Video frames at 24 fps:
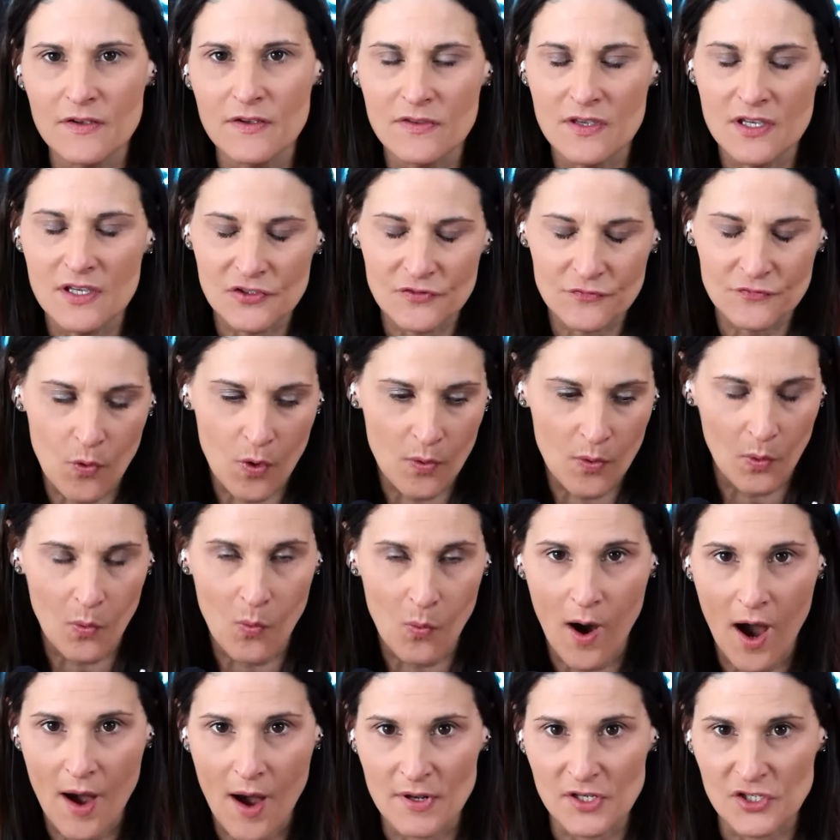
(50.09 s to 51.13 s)
you these four
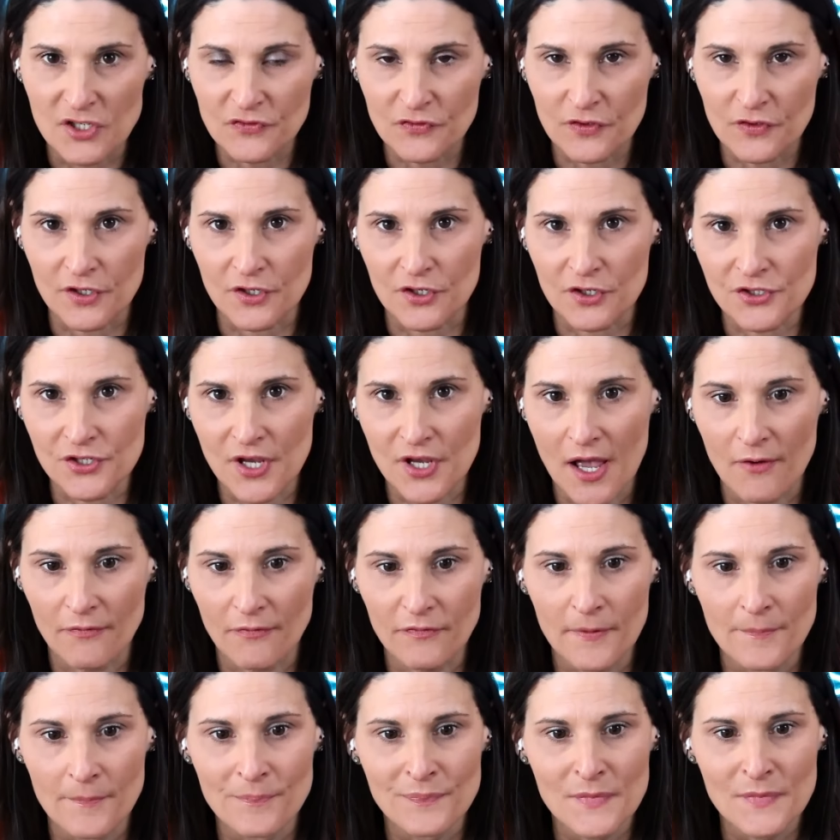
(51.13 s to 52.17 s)
requirements for
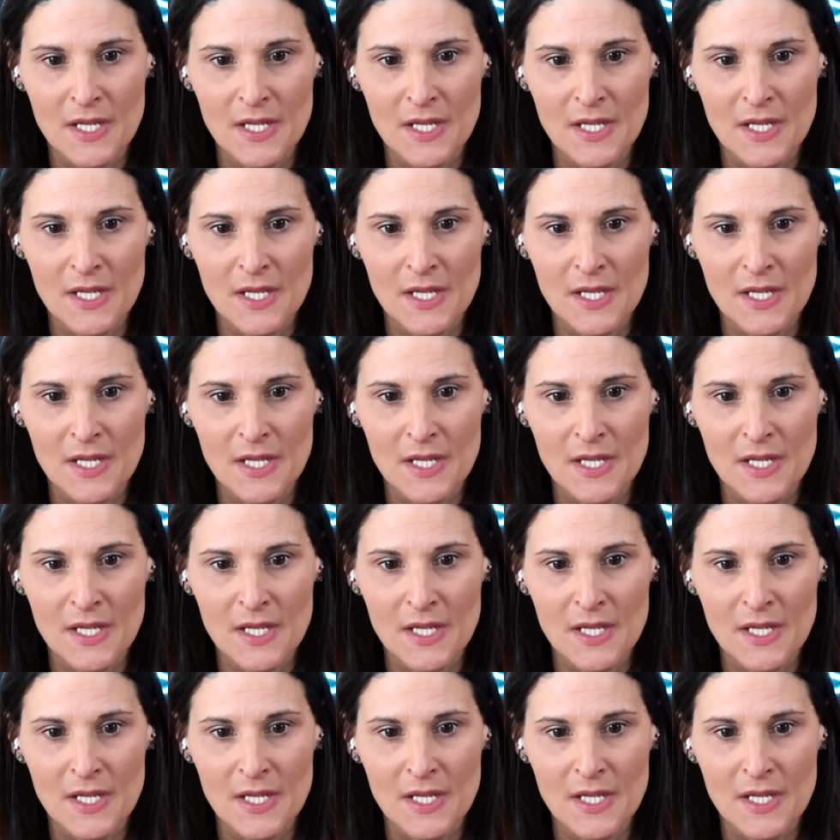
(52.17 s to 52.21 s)
yourself.